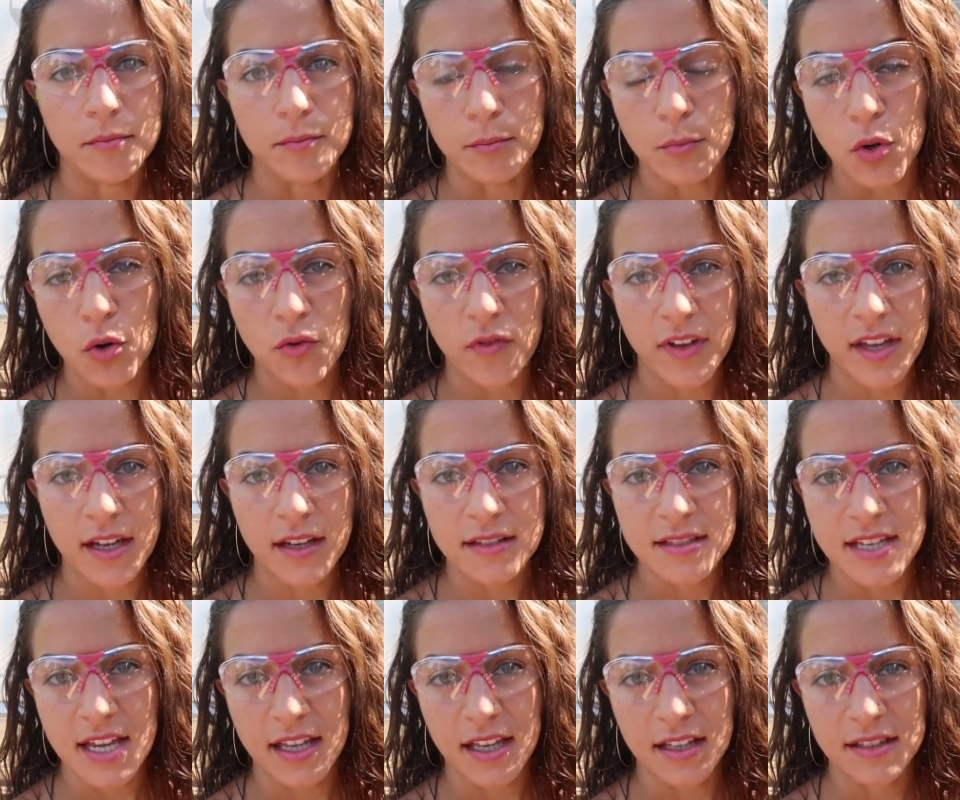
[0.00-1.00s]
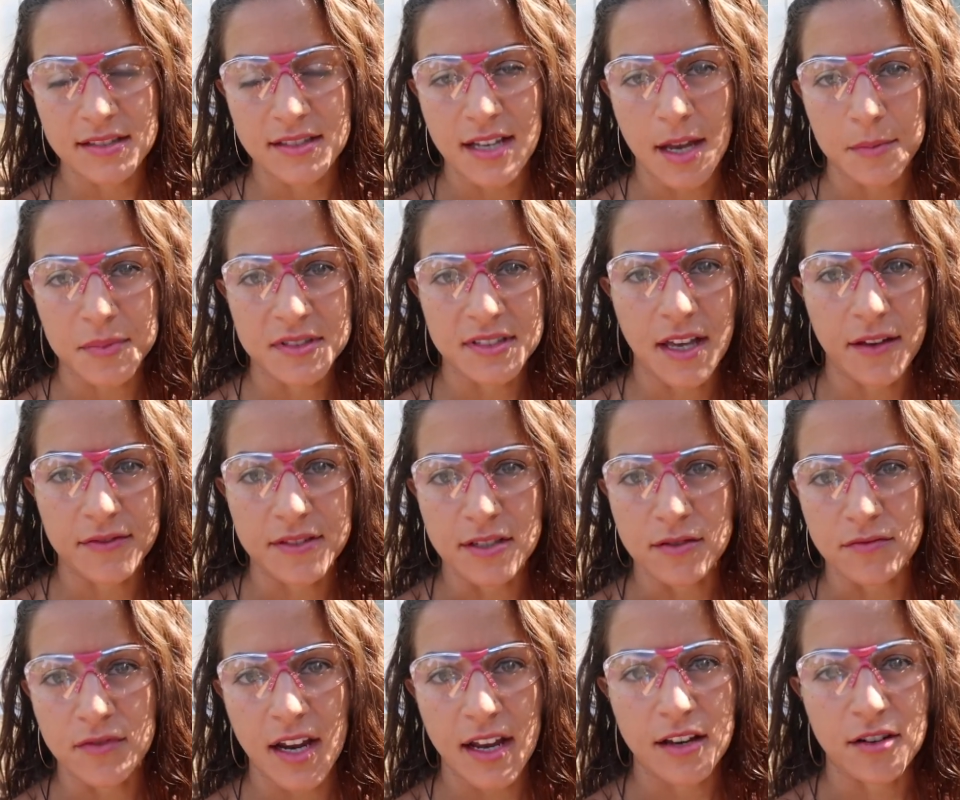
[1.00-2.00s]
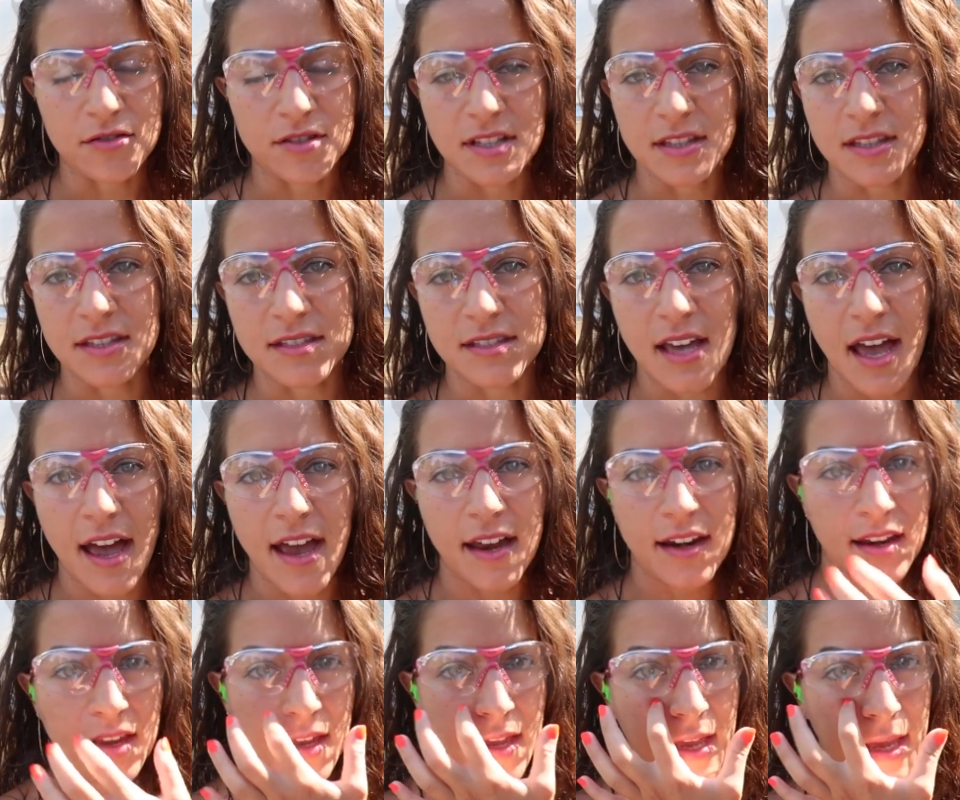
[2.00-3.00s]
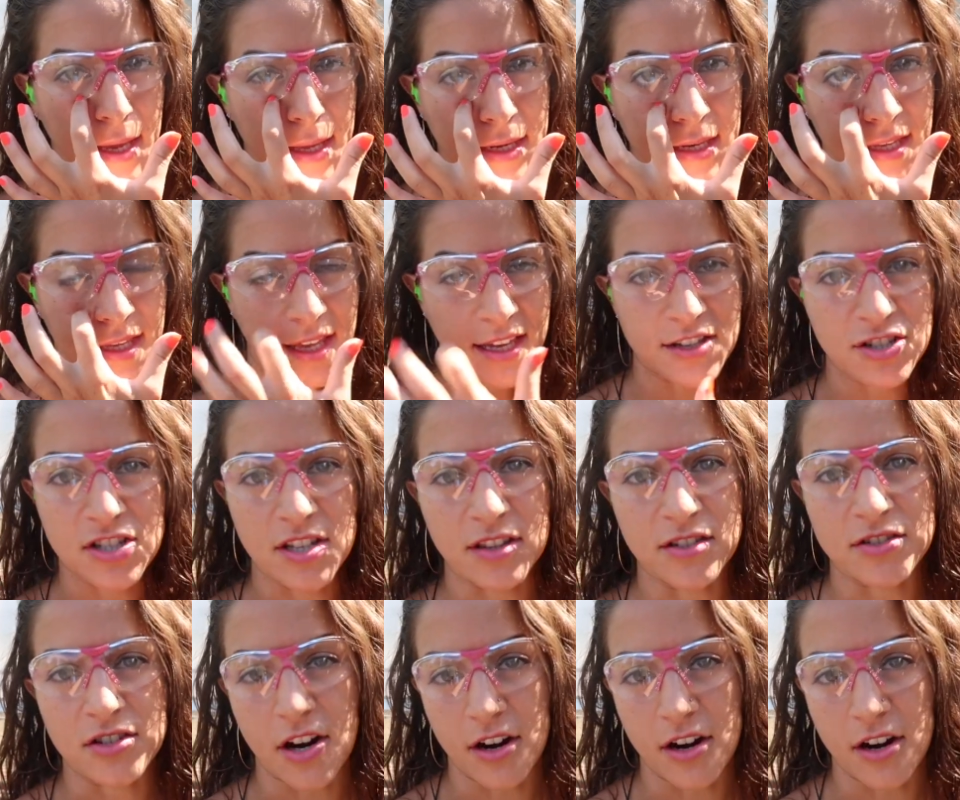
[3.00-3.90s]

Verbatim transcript: moving, taking steps left and right or to the side, and engaging the